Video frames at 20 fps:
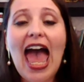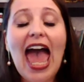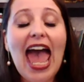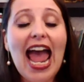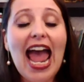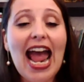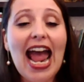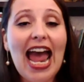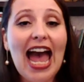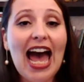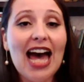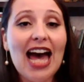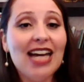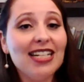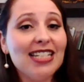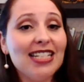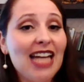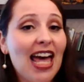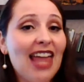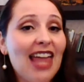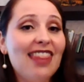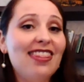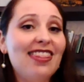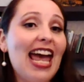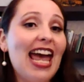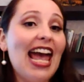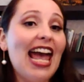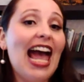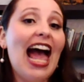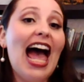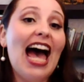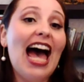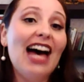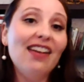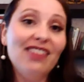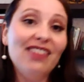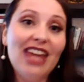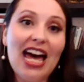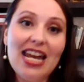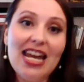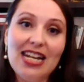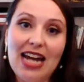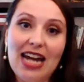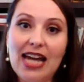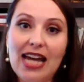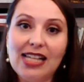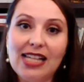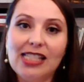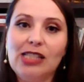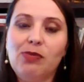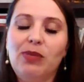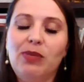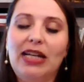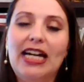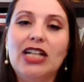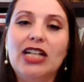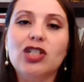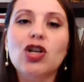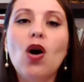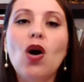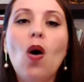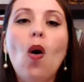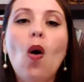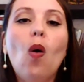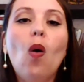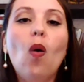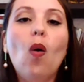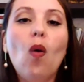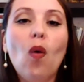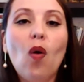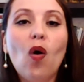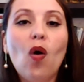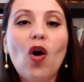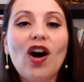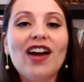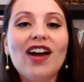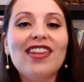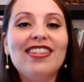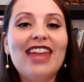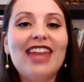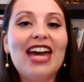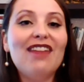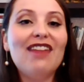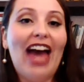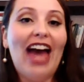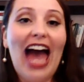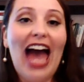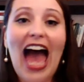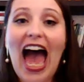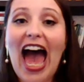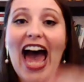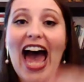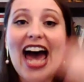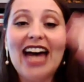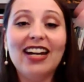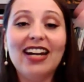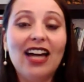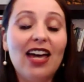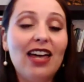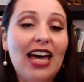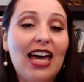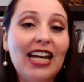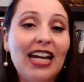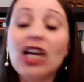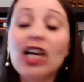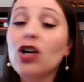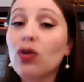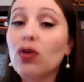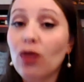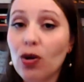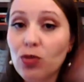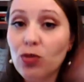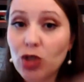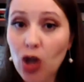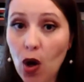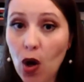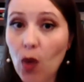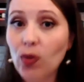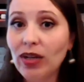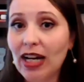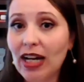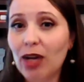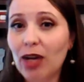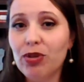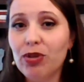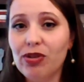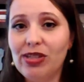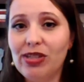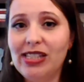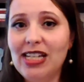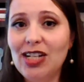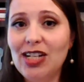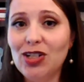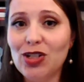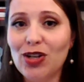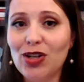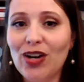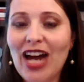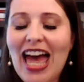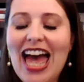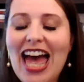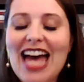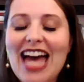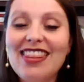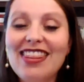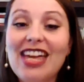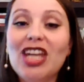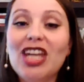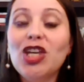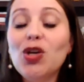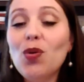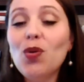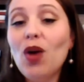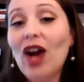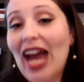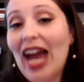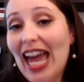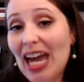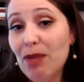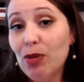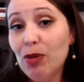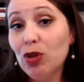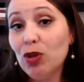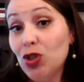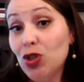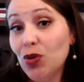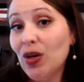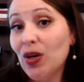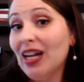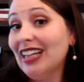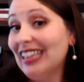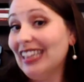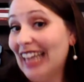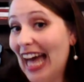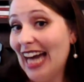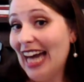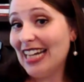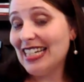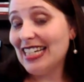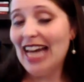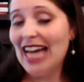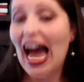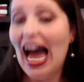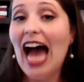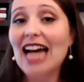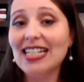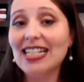and they have that night splint or they've had an ingrown toenail procedure, that you are able to collect at